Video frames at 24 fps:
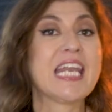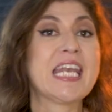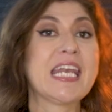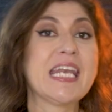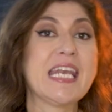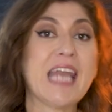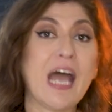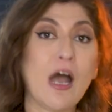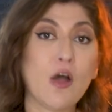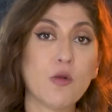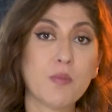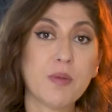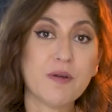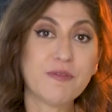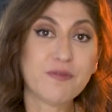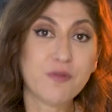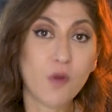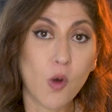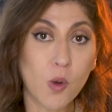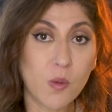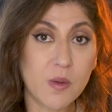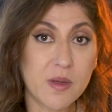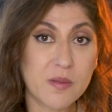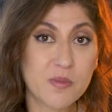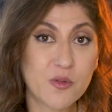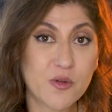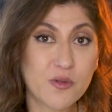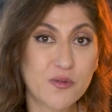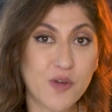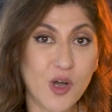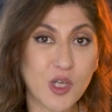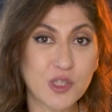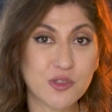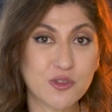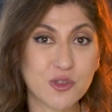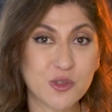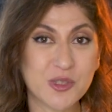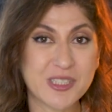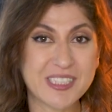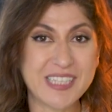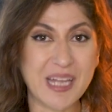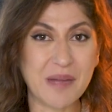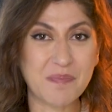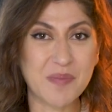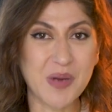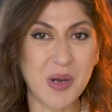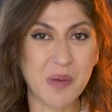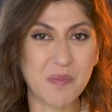Now, before we move on to
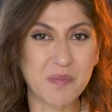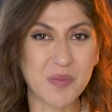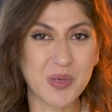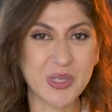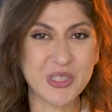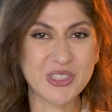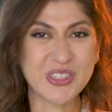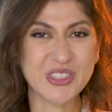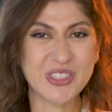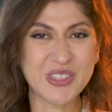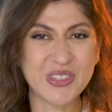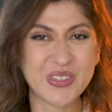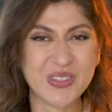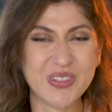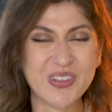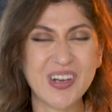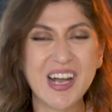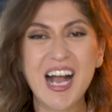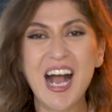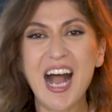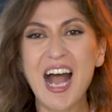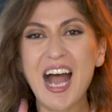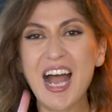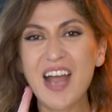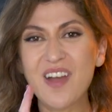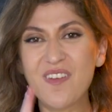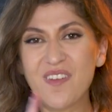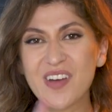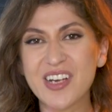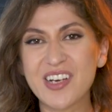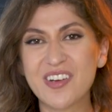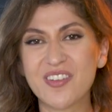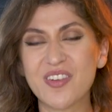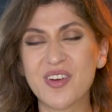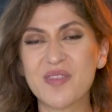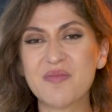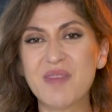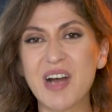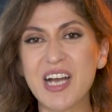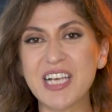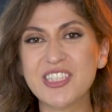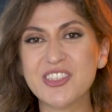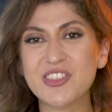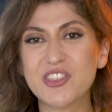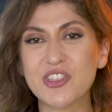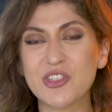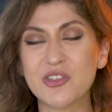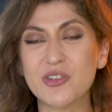step number 2, I want to
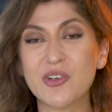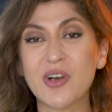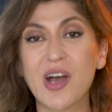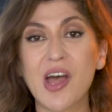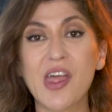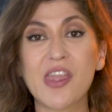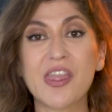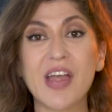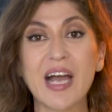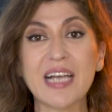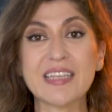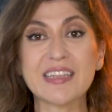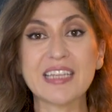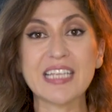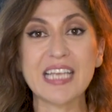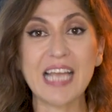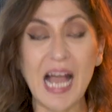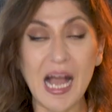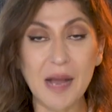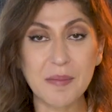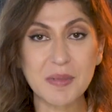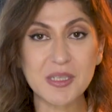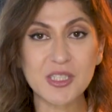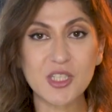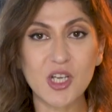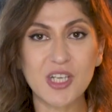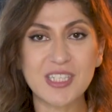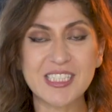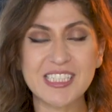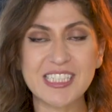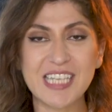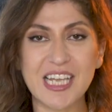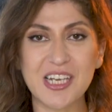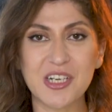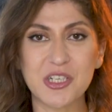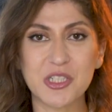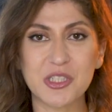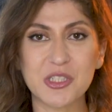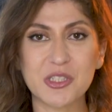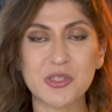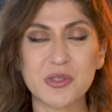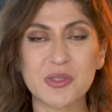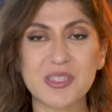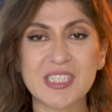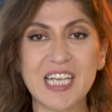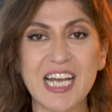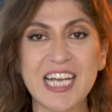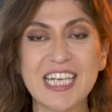remind you that the Amazon Sellers
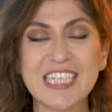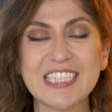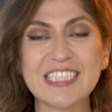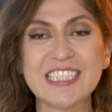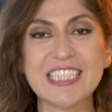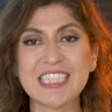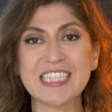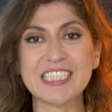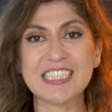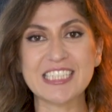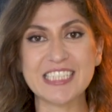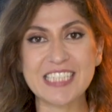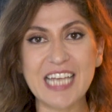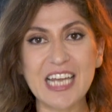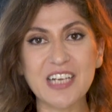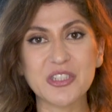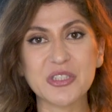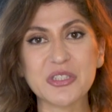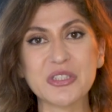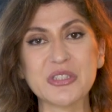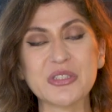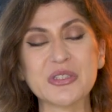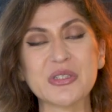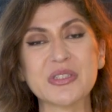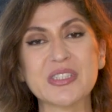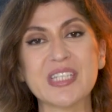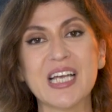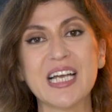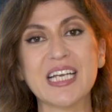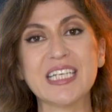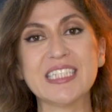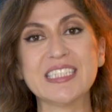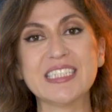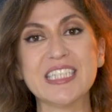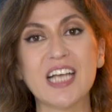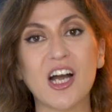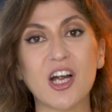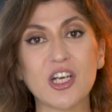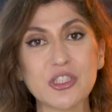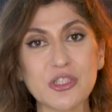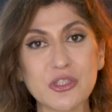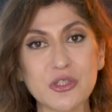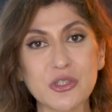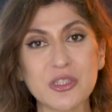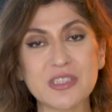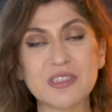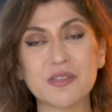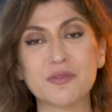Society and Sellers Society are
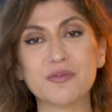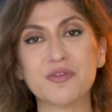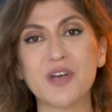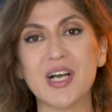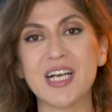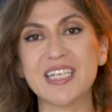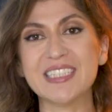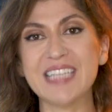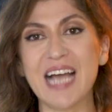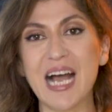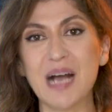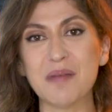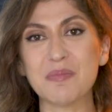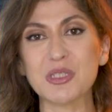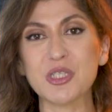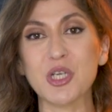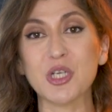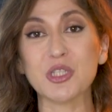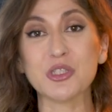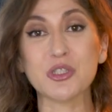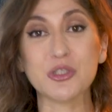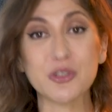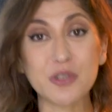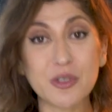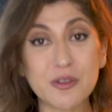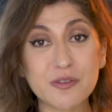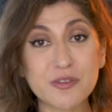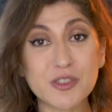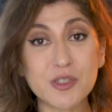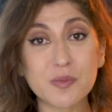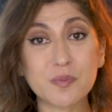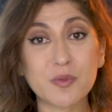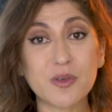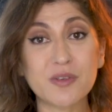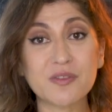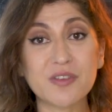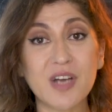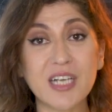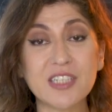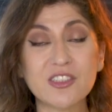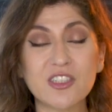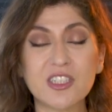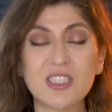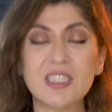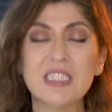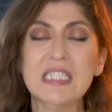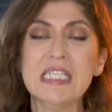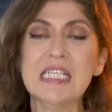certified Amazon service
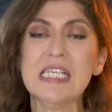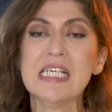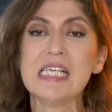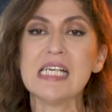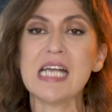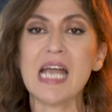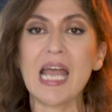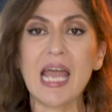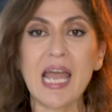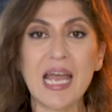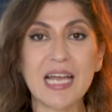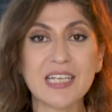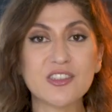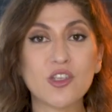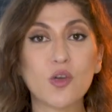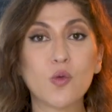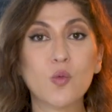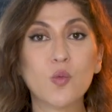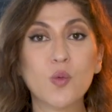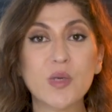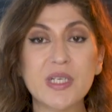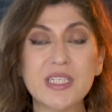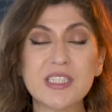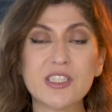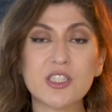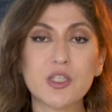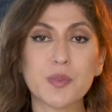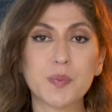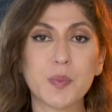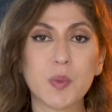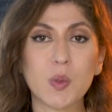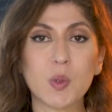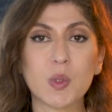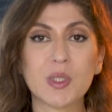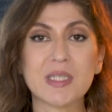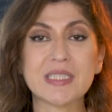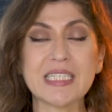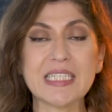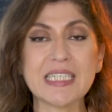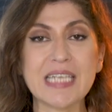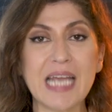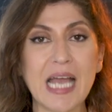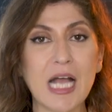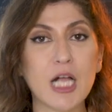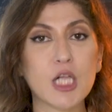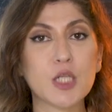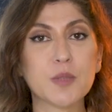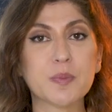provider, and we support and
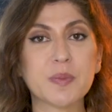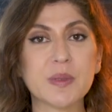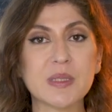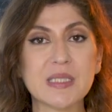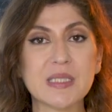help